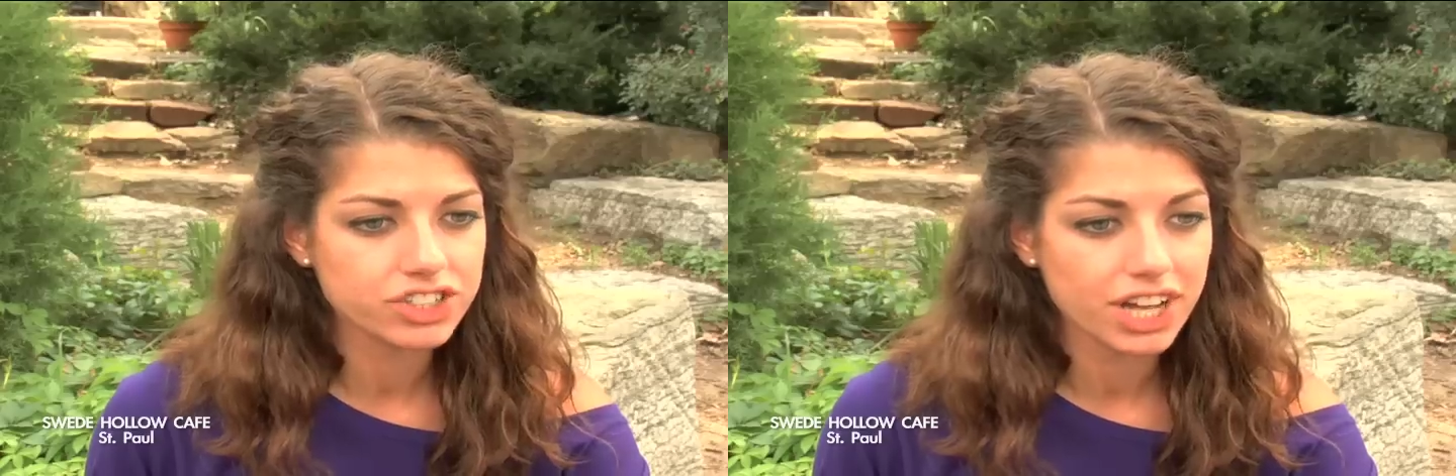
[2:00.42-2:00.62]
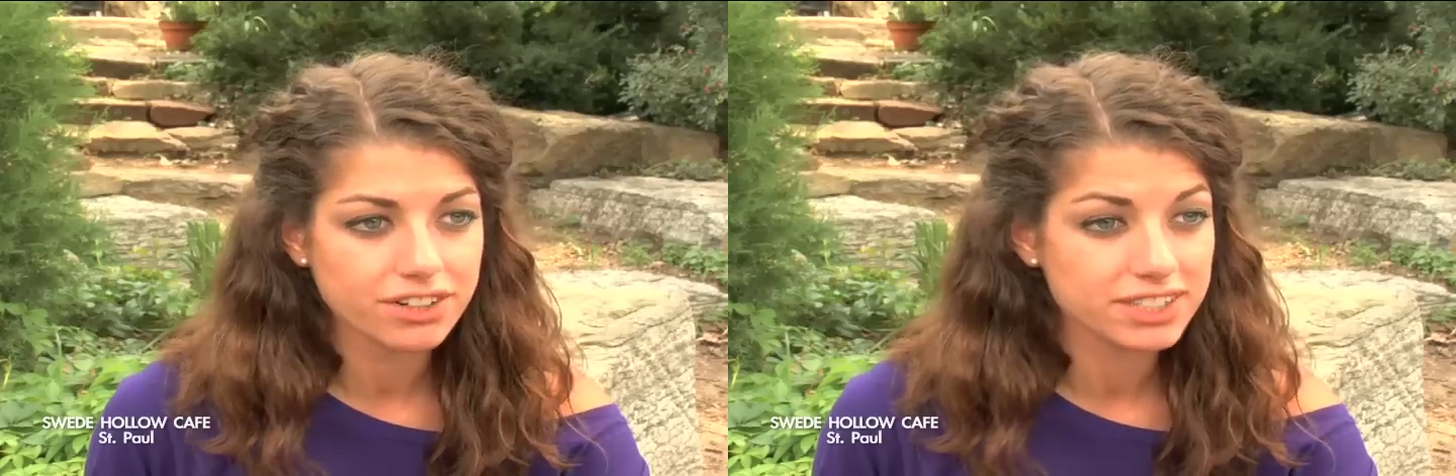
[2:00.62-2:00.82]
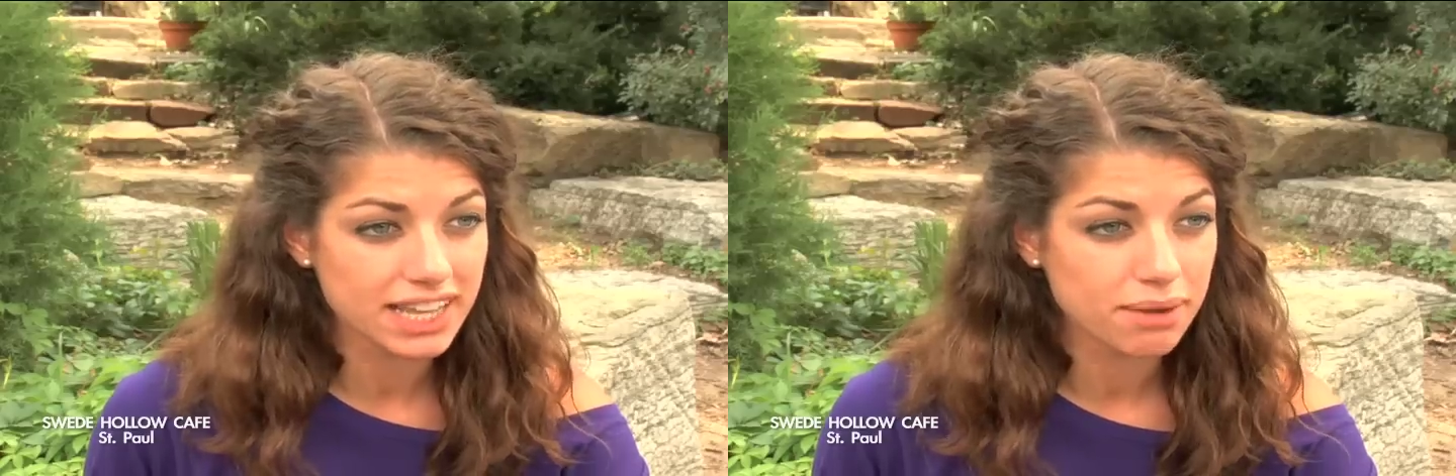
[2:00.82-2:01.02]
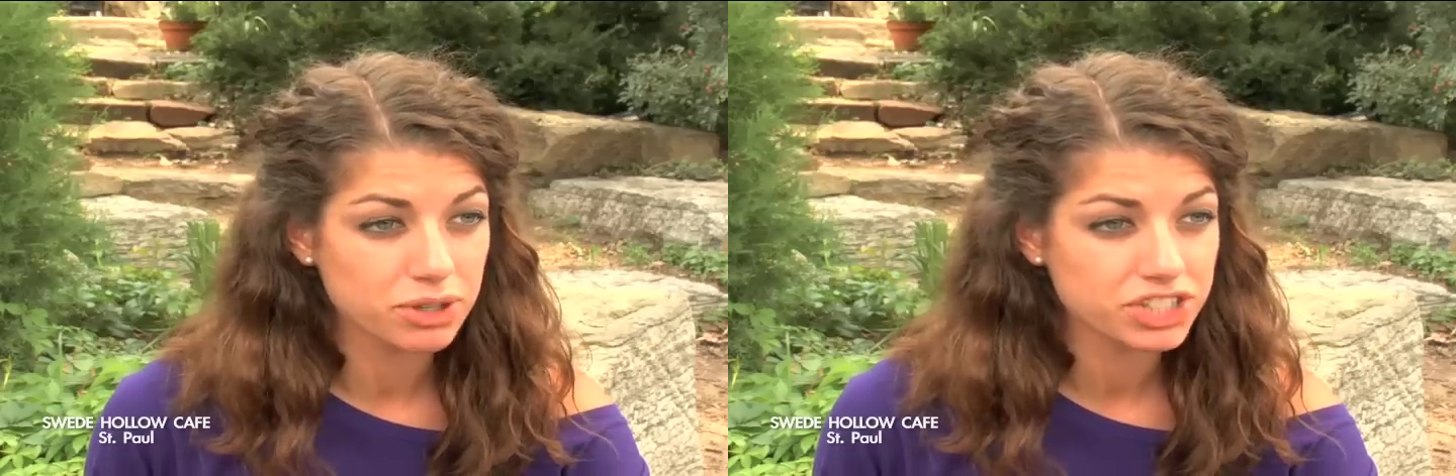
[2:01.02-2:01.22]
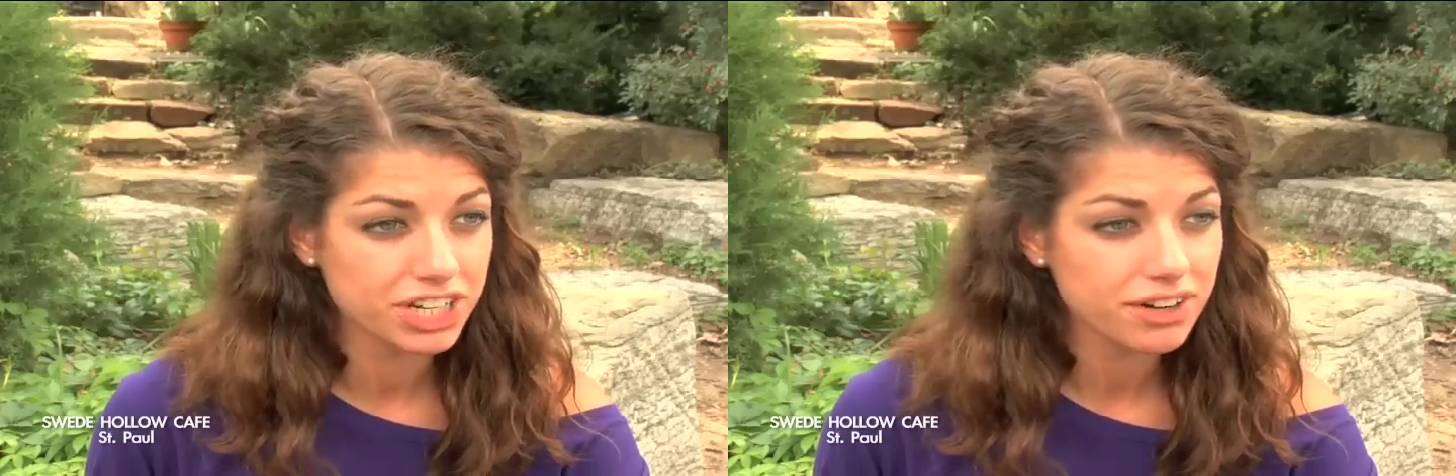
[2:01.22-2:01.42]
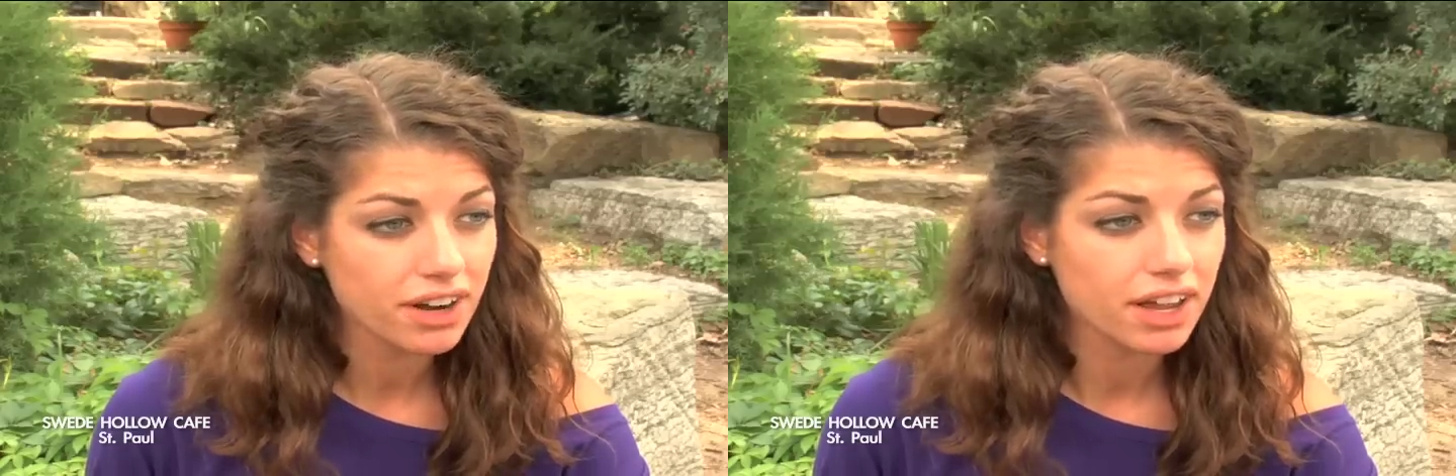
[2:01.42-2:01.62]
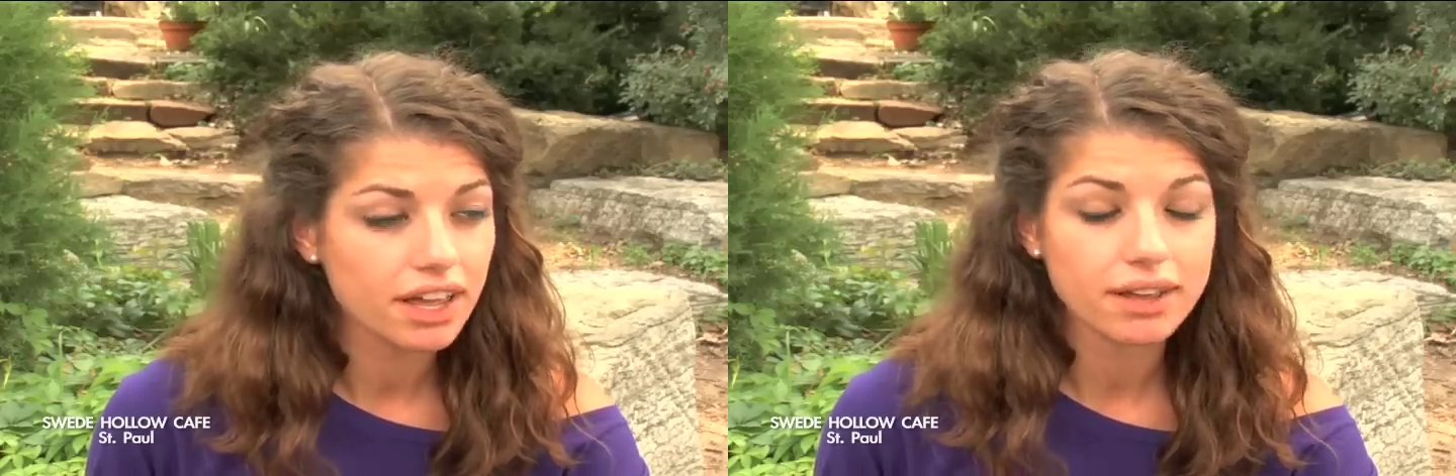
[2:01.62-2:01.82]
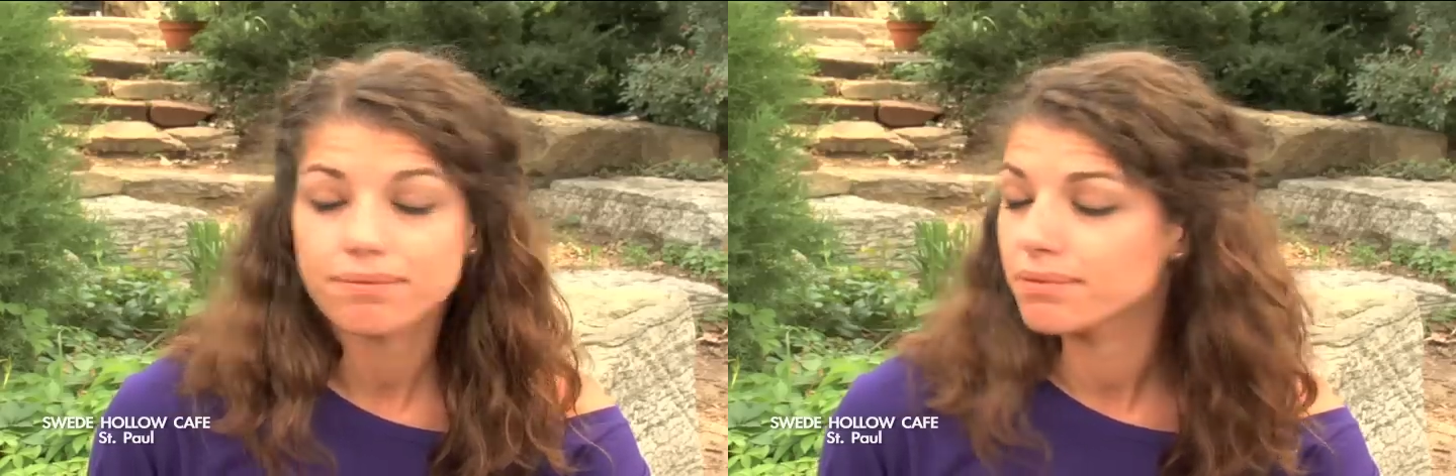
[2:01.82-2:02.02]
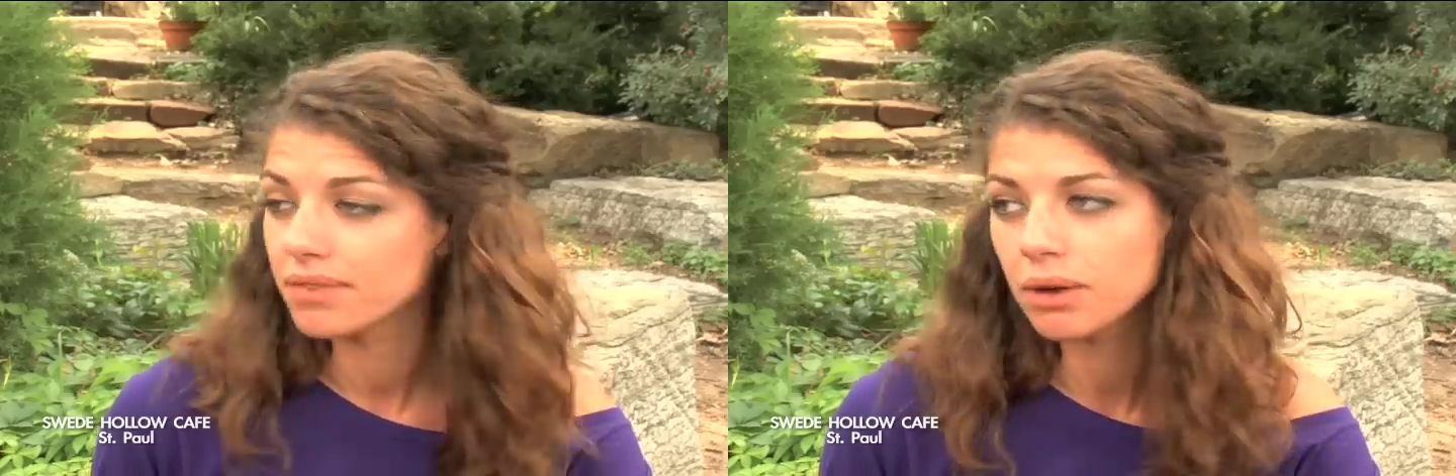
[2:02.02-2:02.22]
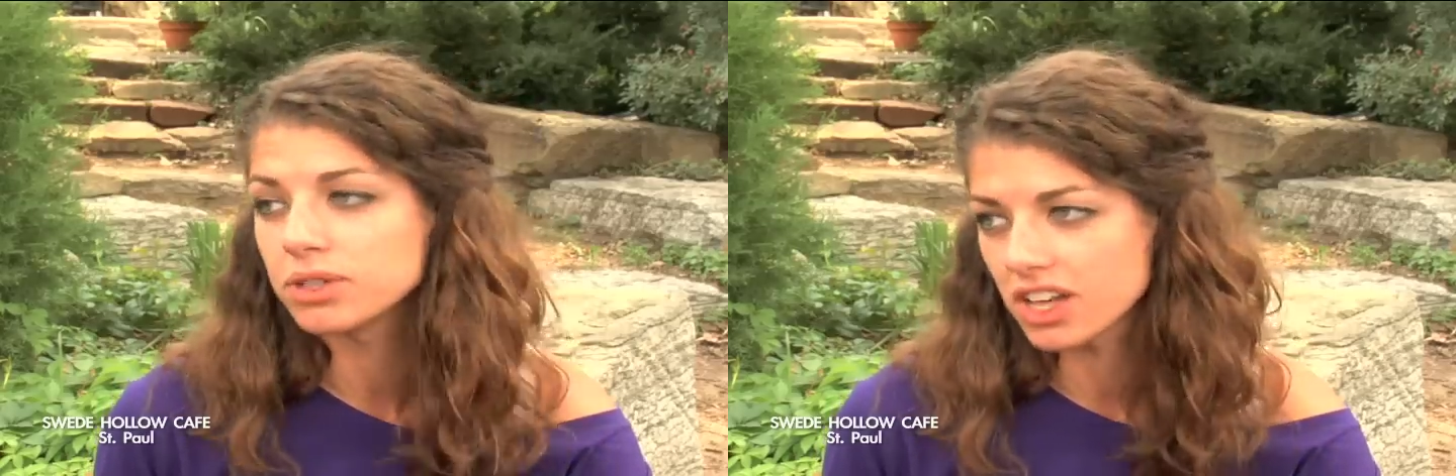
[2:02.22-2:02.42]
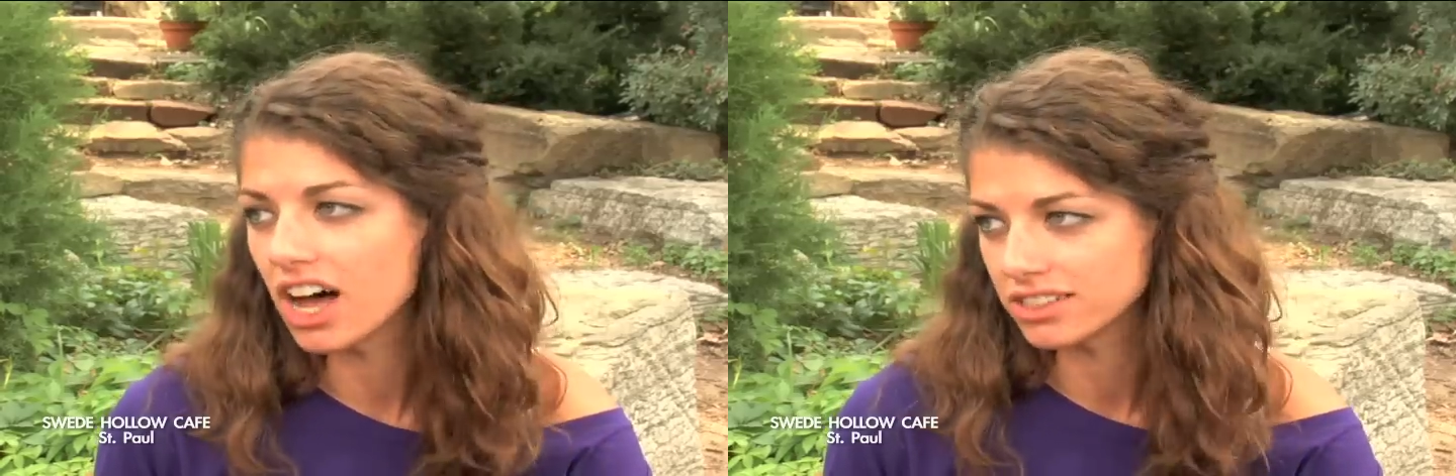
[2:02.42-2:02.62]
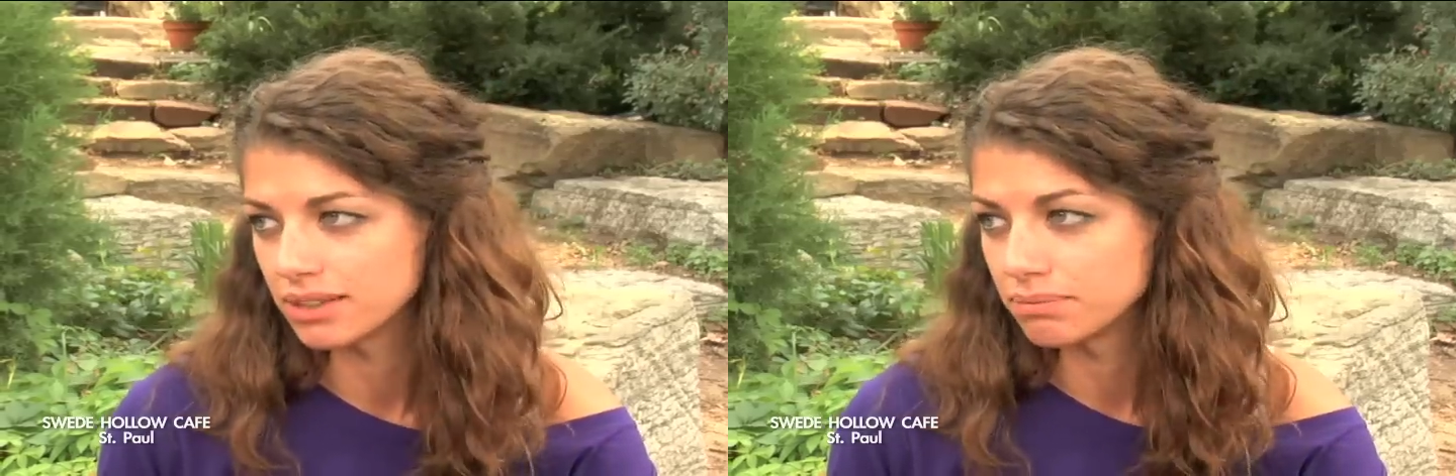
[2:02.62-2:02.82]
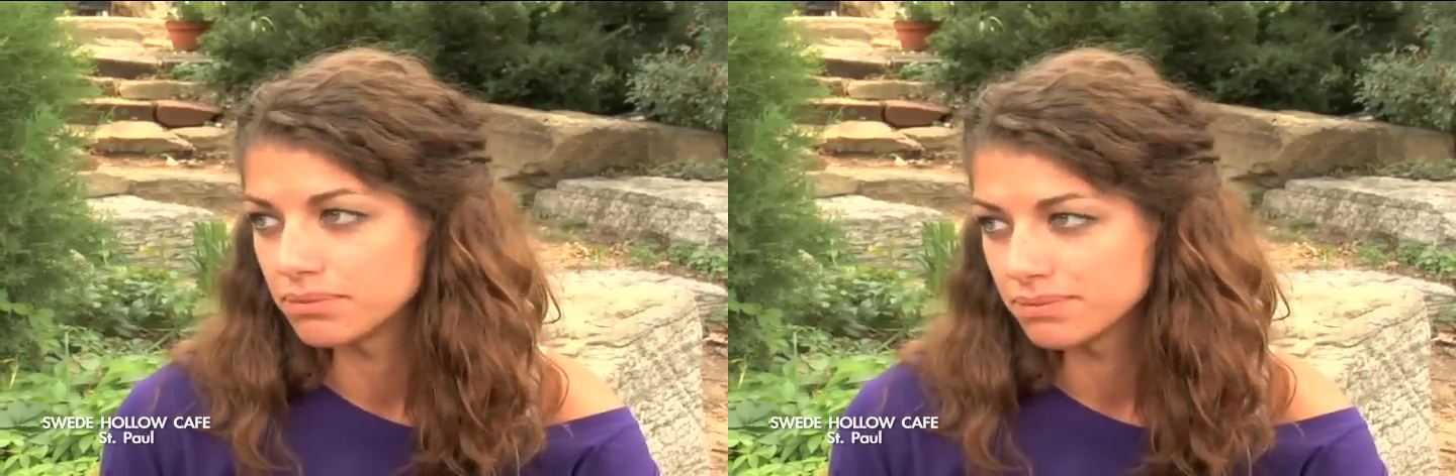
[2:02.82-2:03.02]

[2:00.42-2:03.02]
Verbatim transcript: and cheddar sandwich here. It was awesome.